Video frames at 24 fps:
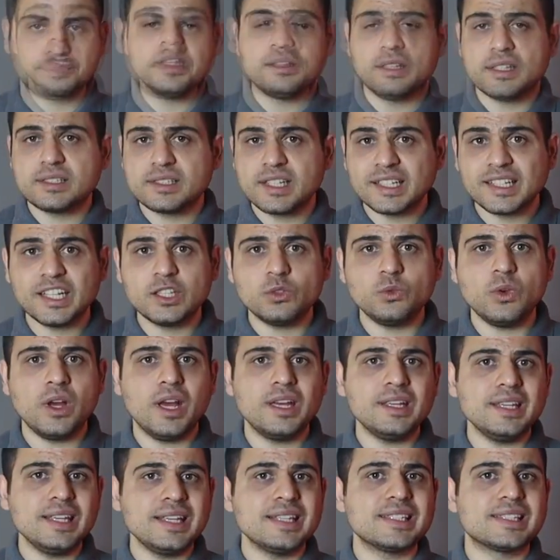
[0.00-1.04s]
The second
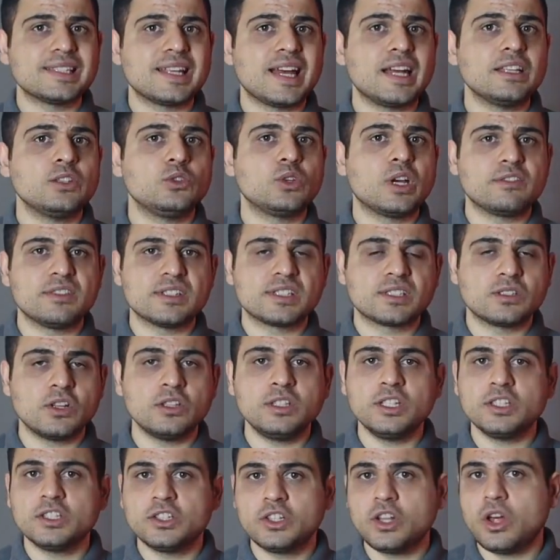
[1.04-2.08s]
way is that you have
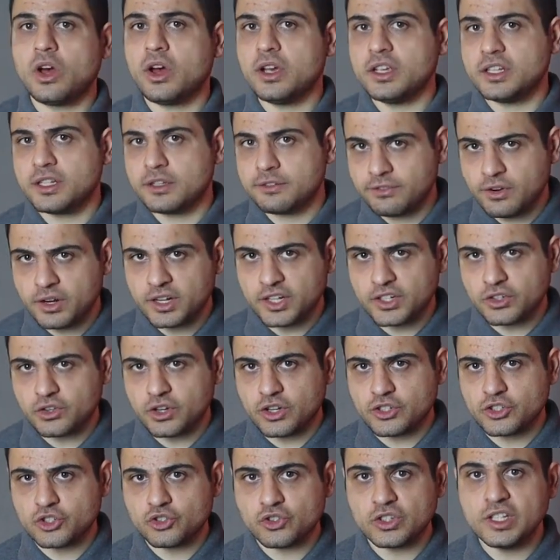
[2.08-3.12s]
studied law in a foreign
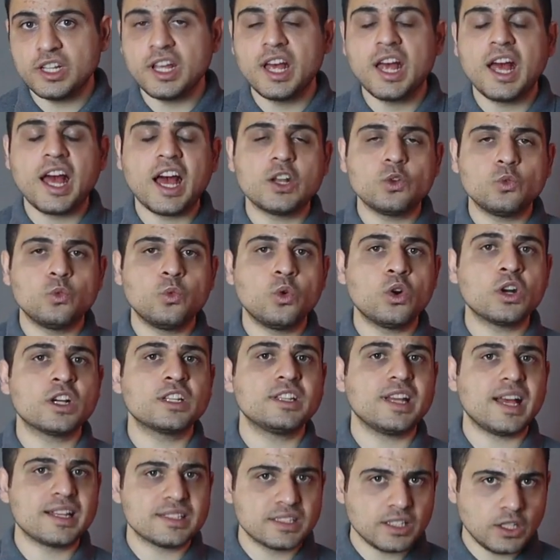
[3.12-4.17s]
country and
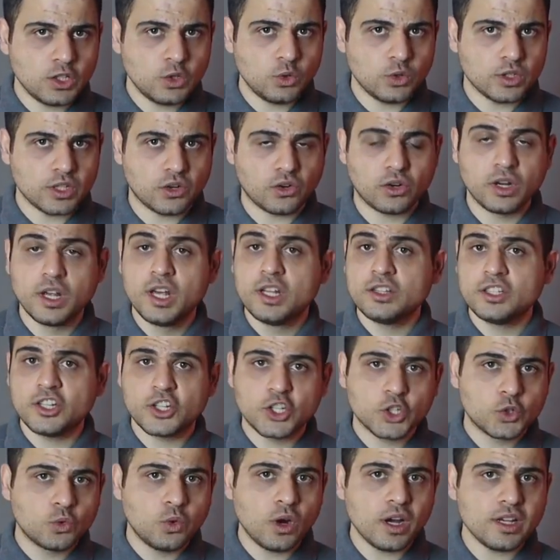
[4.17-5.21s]
worked as a lawyer. The
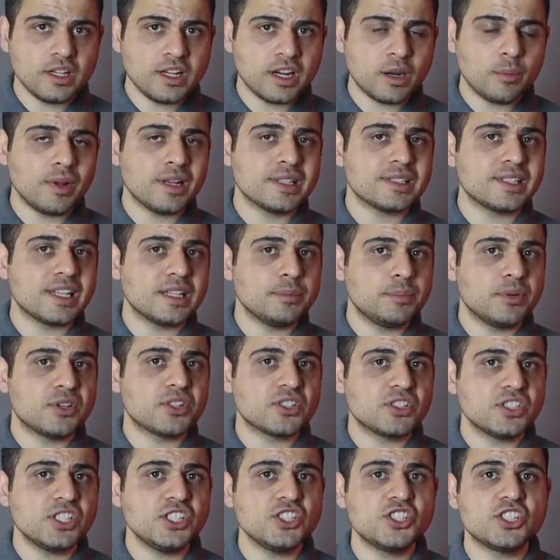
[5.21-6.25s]
requirements and
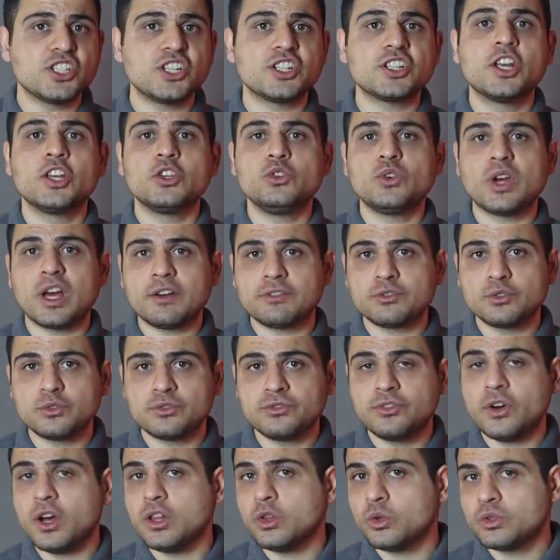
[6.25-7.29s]
procedures you have to
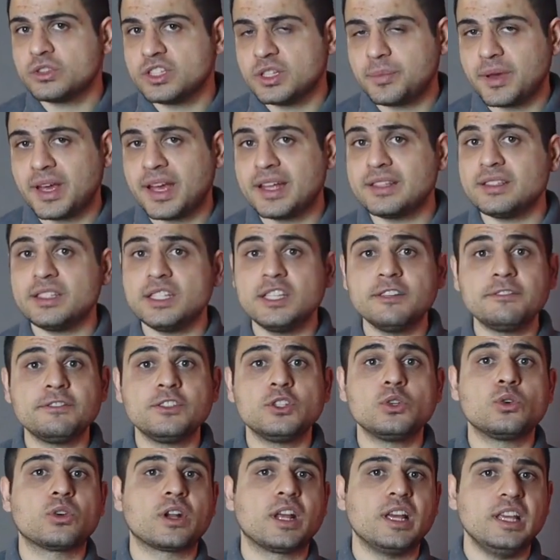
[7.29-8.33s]
follow depend if
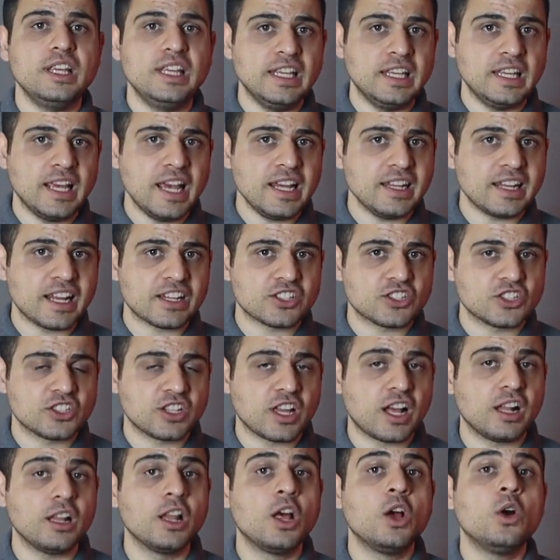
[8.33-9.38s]
you're an EEA
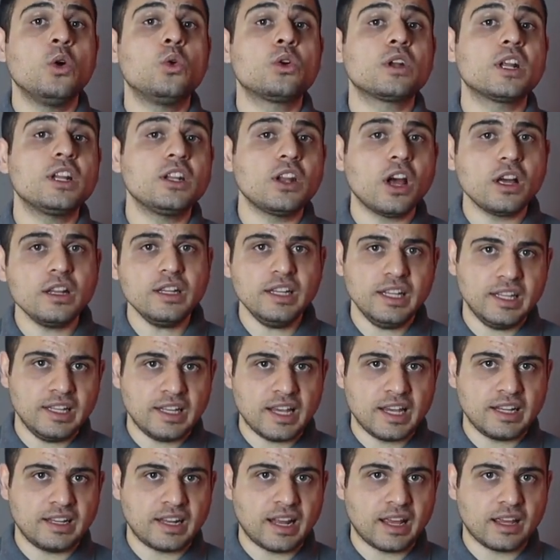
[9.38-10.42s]
national or a
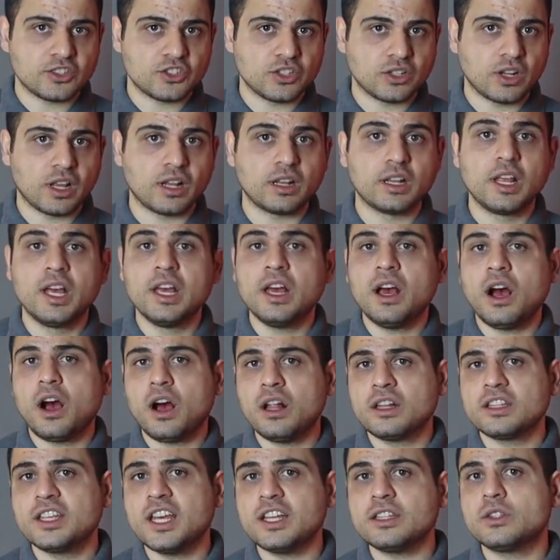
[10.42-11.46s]
non-EEA national.
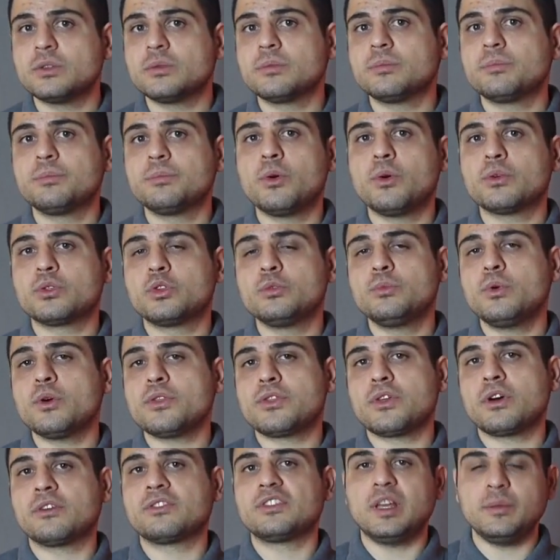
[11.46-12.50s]
I'll get to
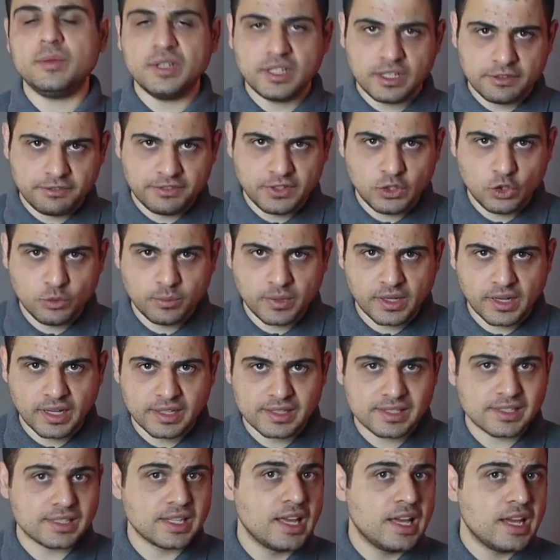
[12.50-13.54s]
both of them in a few
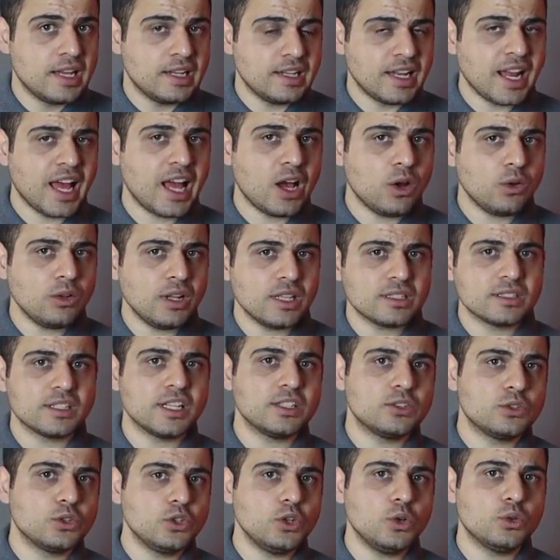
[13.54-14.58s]
minutes. Now let's
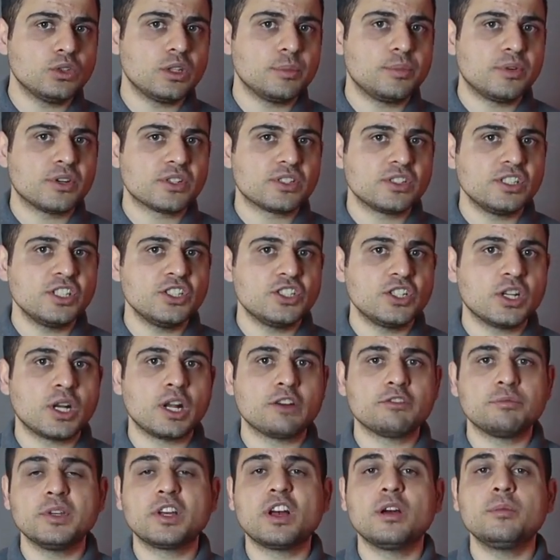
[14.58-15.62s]
get to know the procedure
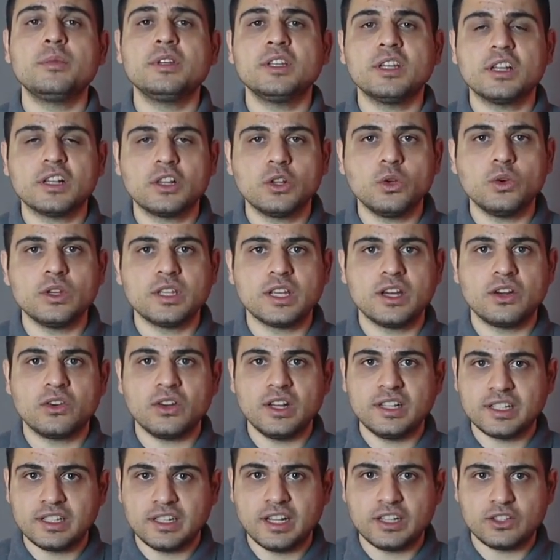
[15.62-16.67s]
of becoming a lawyer
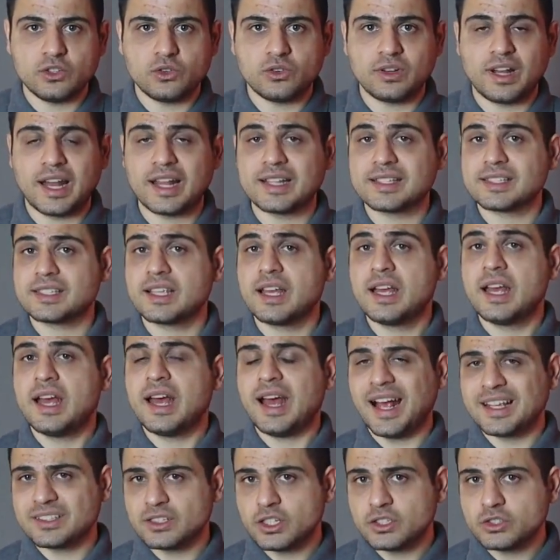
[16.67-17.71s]
in the Netherlands.
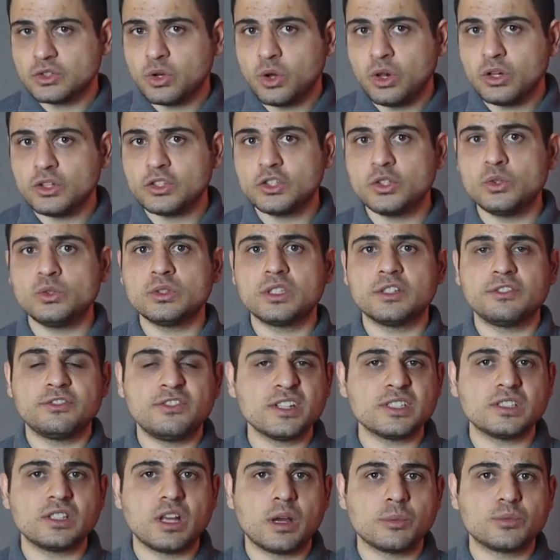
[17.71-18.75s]
As I told you, the
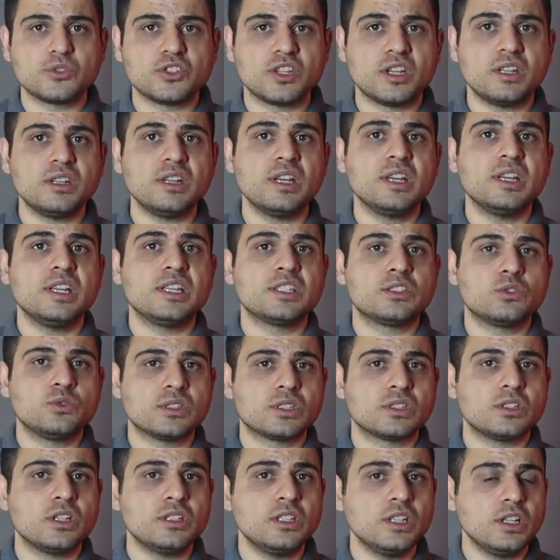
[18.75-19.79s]
first option is to
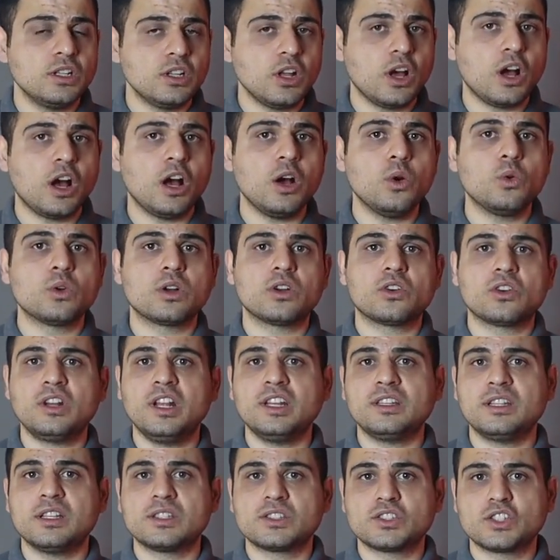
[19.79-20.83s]
study law or a
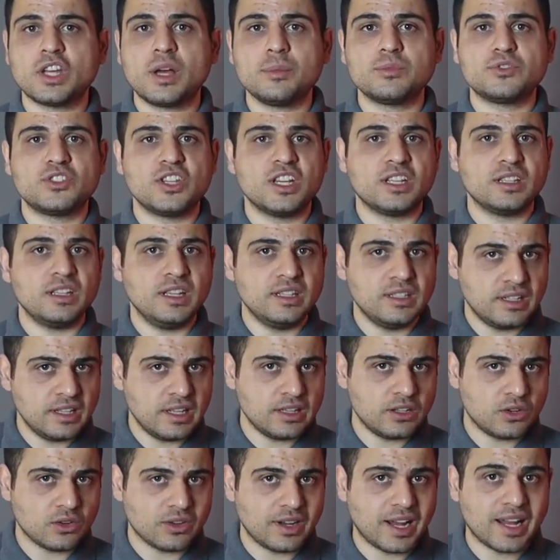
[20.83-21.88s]
related subject in the
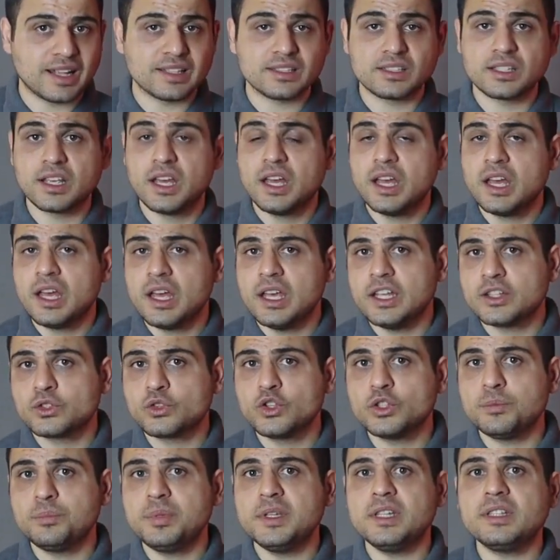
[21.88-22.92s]
Netherlands. It
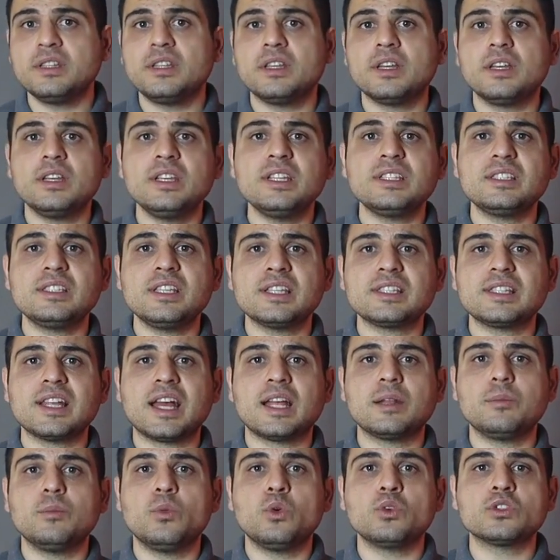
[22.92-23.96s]
could be the easiest
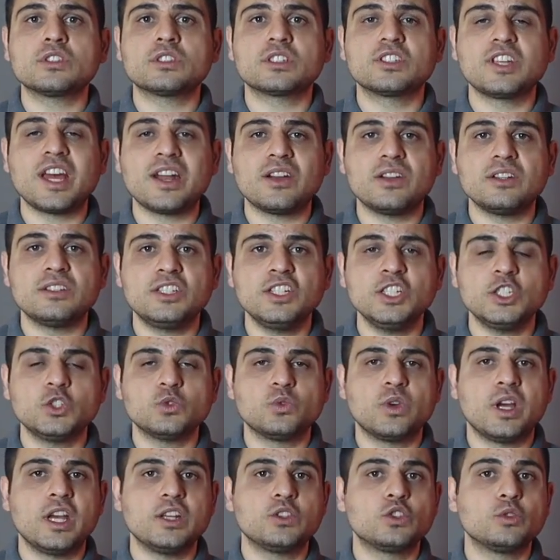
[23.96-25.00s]
and most guaranteed
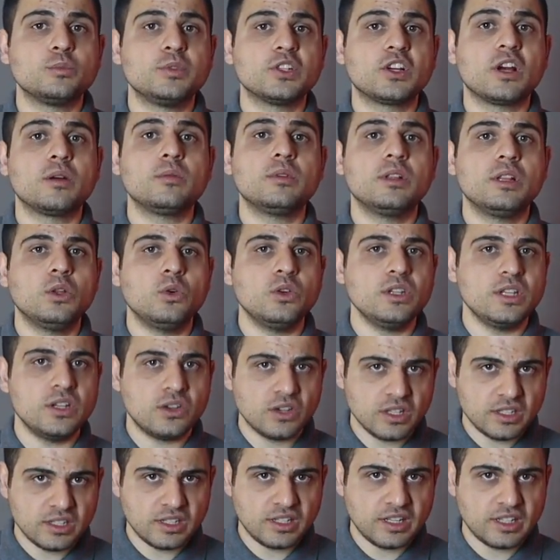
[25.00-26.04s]
way to become a
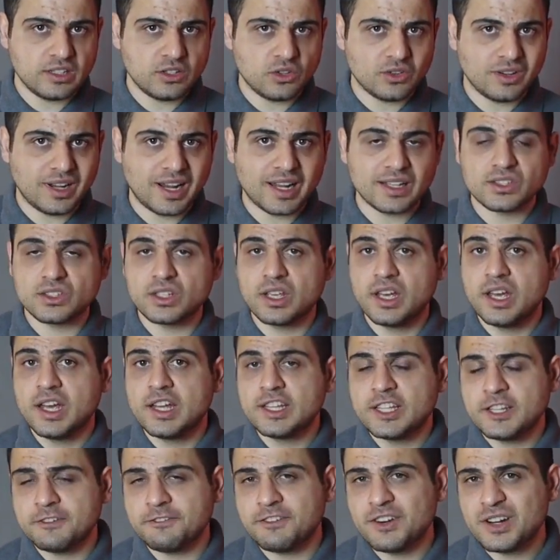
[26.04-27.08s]
lawyer in the Netherlands.
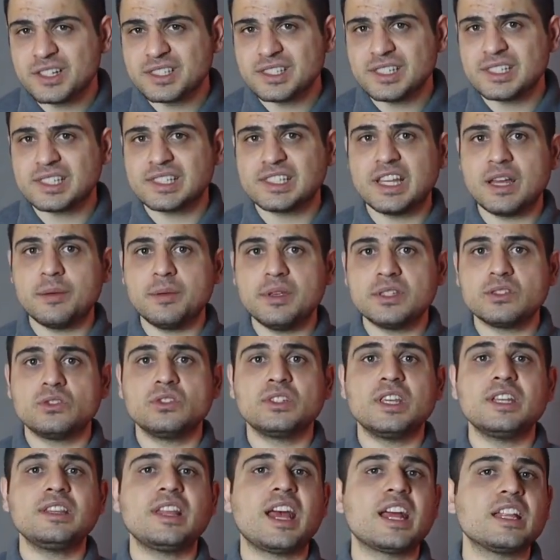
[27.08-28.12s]
The first step is
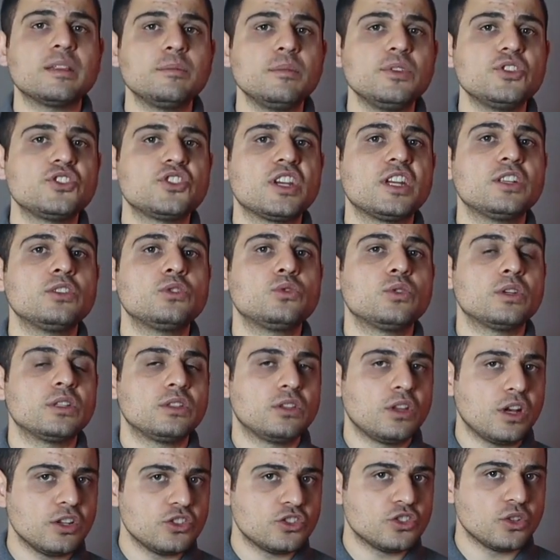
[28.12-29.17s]
to get admission to a
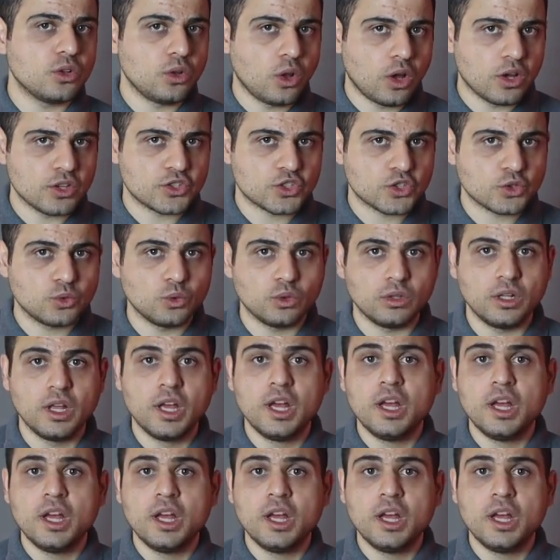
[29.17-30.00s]
Dutch law school.